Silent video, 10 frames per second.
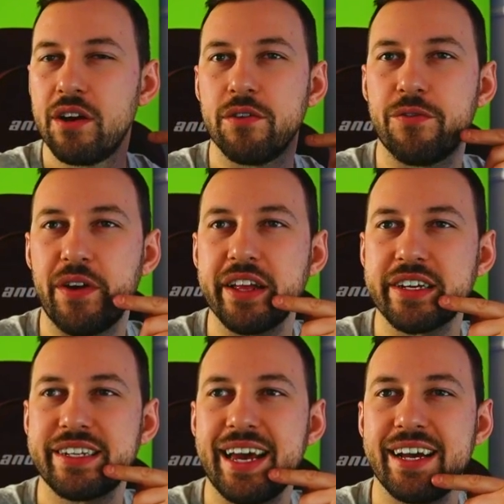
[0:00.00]
for
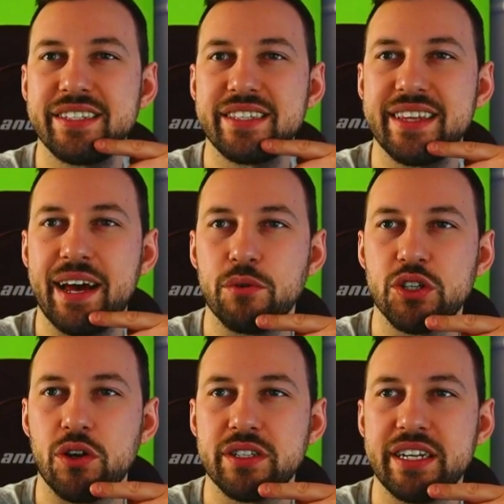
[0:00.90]
failing tests that
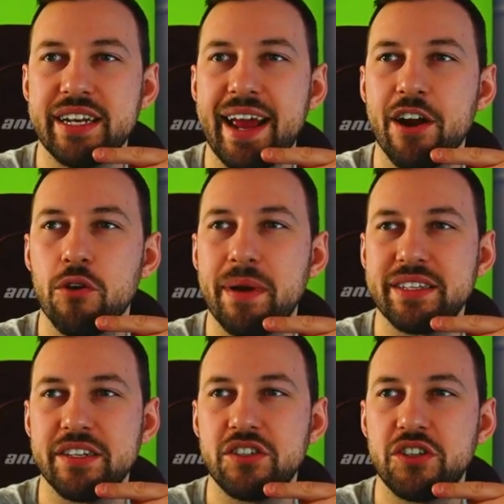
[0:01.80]
resulted in error
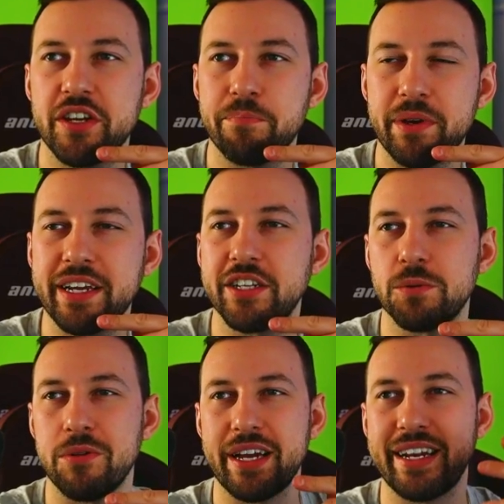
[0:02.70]
message de- being
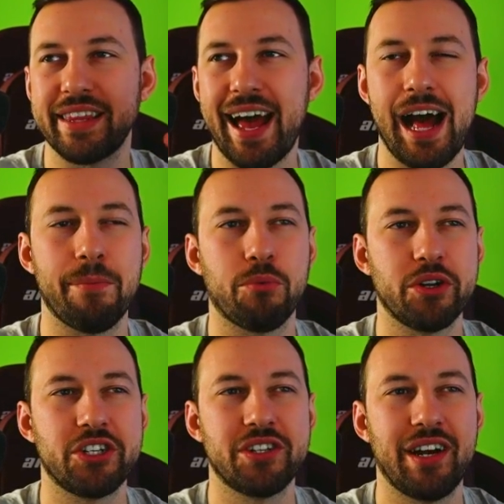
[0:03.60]
displayed in the app,
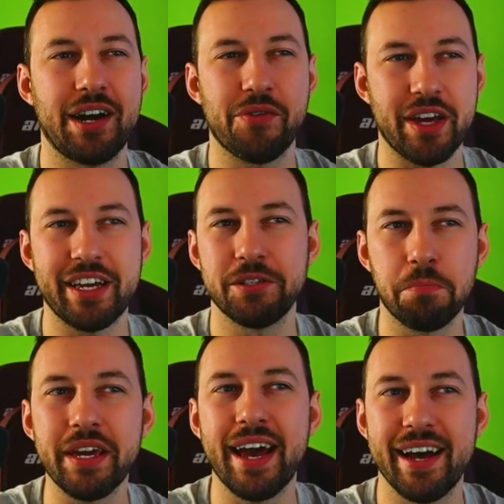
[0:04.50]
which I think is
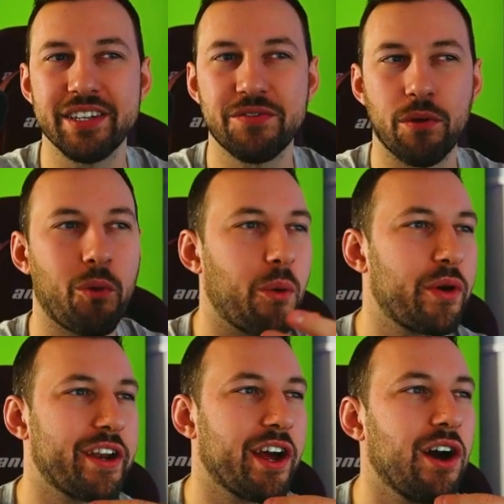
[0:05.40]
BS from what
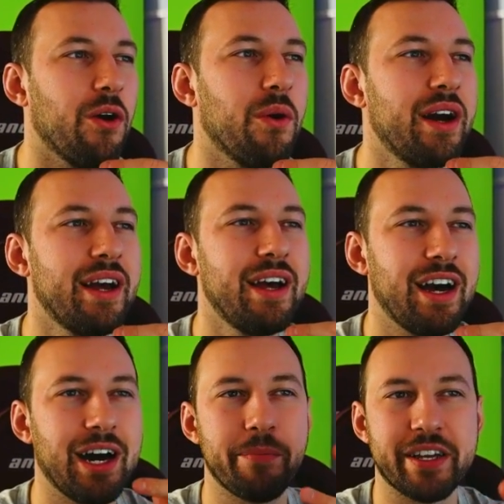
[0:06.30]
we know
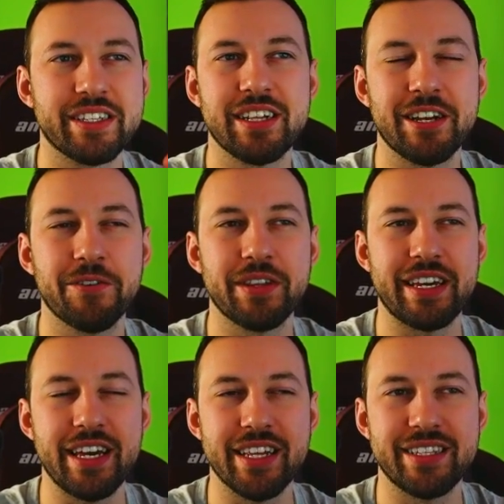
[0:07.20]
uh, because
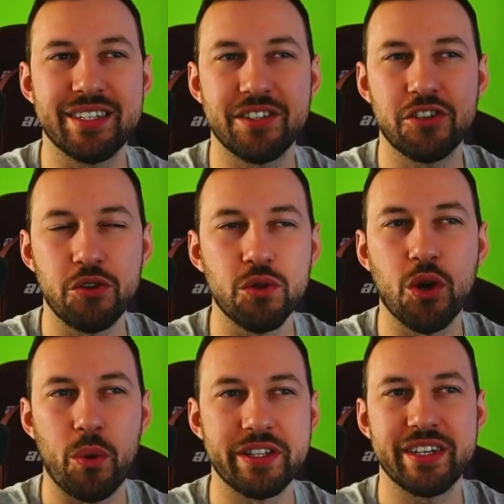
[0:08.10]
clearly it's too
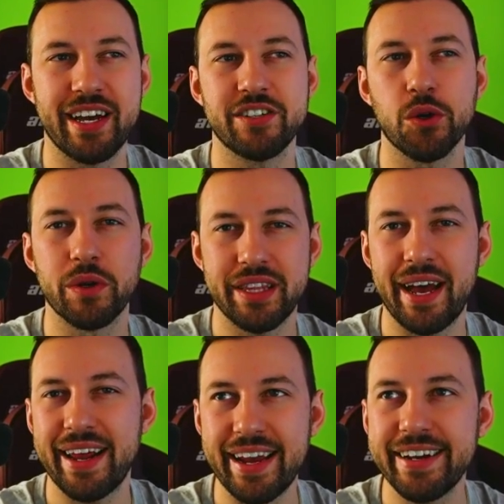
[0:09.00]
coincidental with
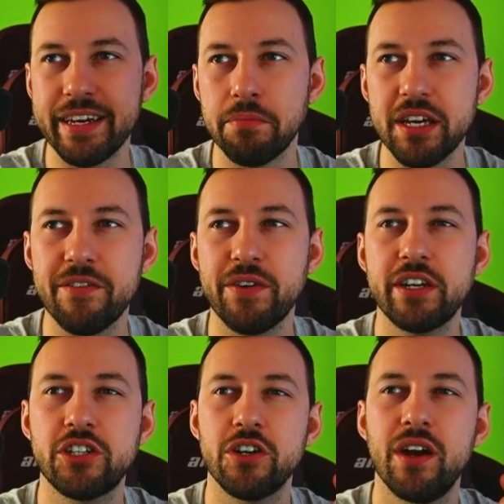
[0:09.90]
that ADB
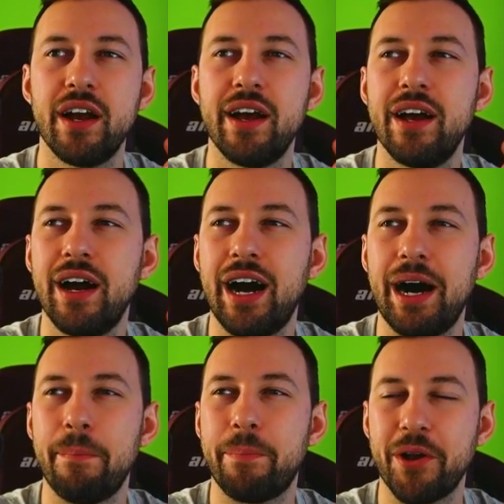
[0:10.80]
feature.
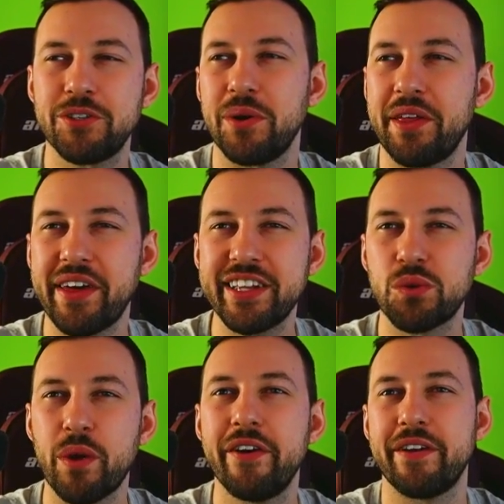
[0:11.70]
Um, but also, I think it's
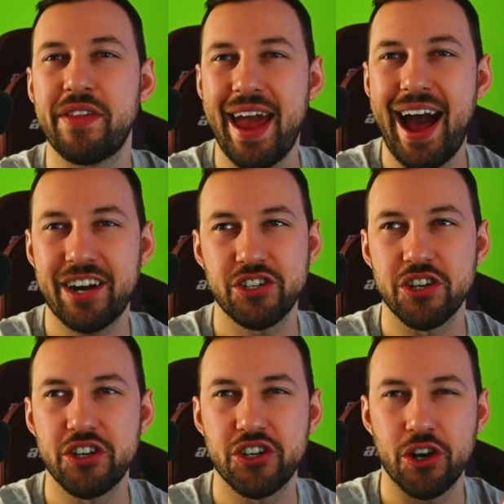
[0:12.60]
weird if they
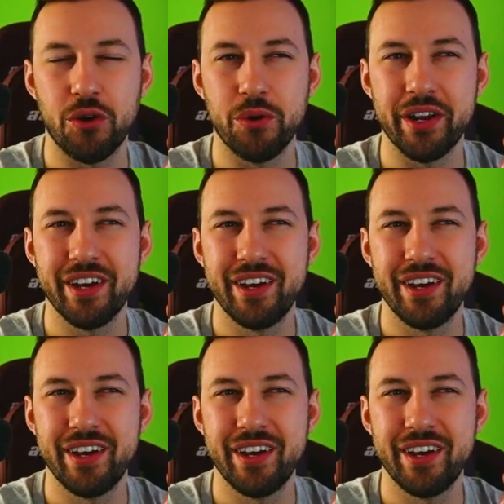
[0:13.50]
actually showed